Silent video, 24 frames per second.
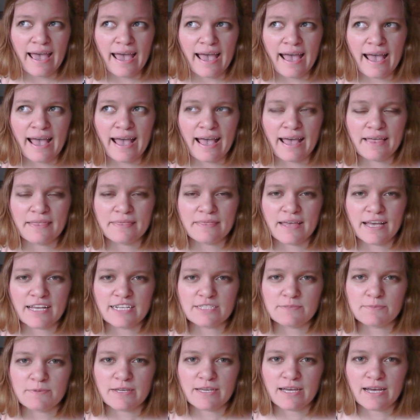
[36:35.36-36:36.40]
and
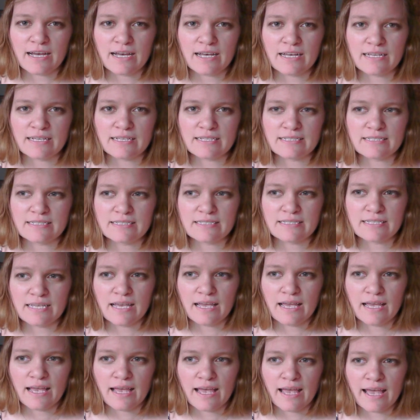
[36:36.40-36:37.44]
that's because
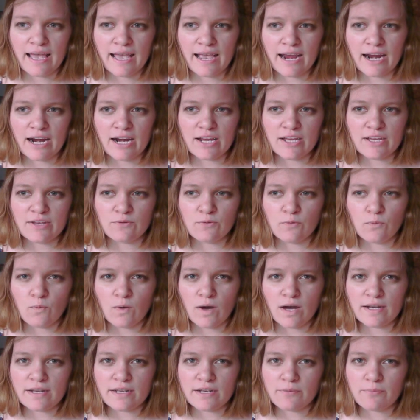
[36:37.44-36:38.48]
Erin
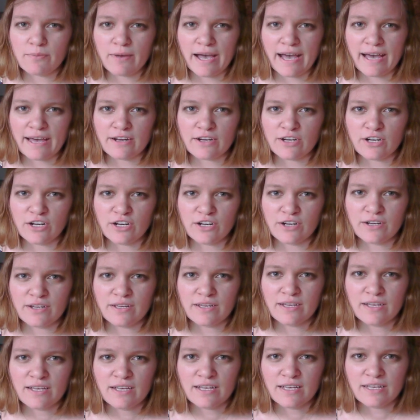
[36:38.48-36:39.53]
wanted a pattern
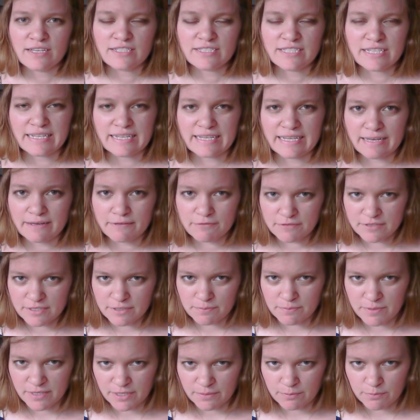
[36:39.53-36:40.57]
to gift to
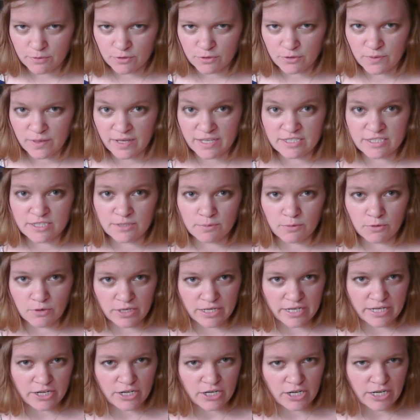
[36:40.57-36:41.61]
people who had
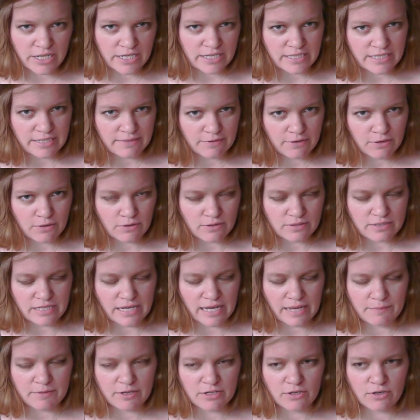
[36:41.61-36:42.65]
supported her in a difficult
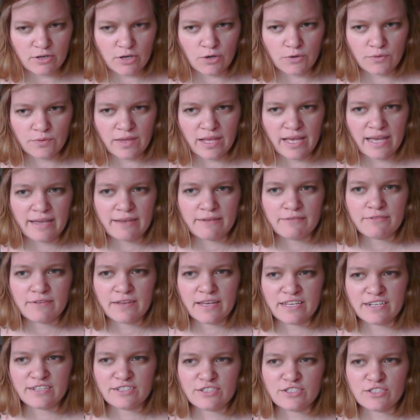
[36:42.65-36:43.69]
time in her own life,
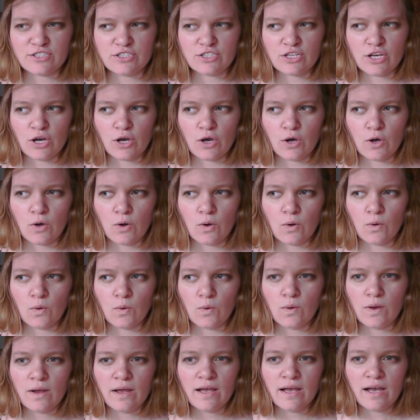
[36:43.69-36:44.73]
and
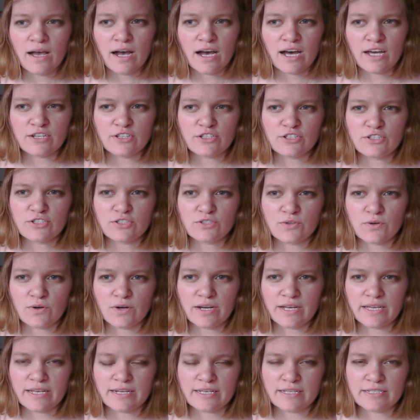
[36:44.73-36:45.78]
so
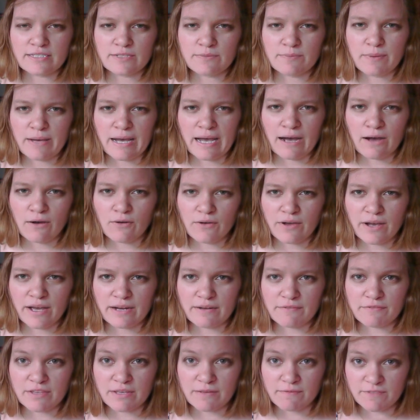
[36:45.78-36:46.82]
Understoried is about kind
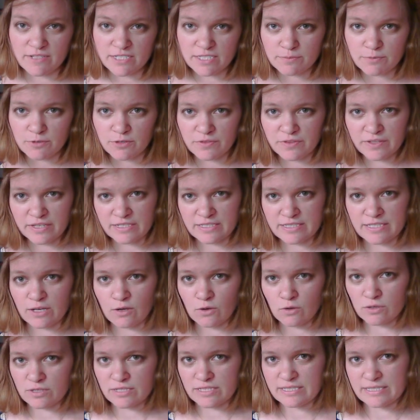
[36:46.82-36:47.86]
of the invisible things that
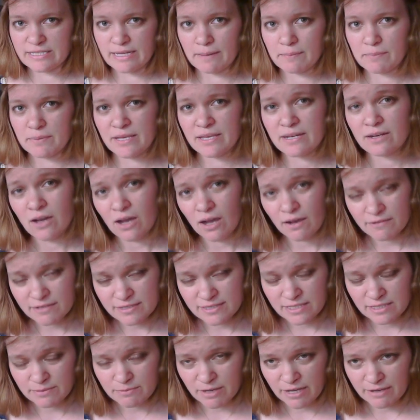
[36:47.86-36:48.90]
hold us up. And
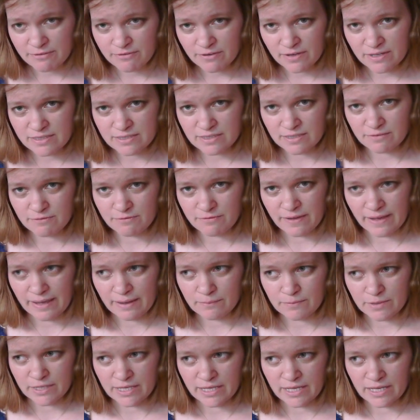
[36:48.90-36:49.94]
obviously my friends and
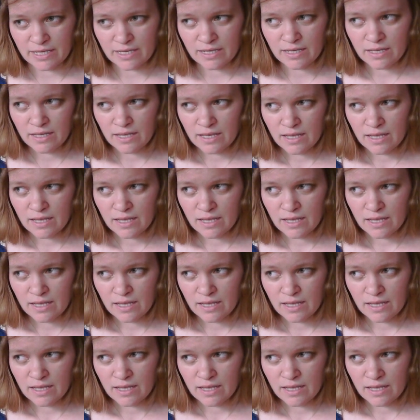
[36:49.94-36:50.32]
family,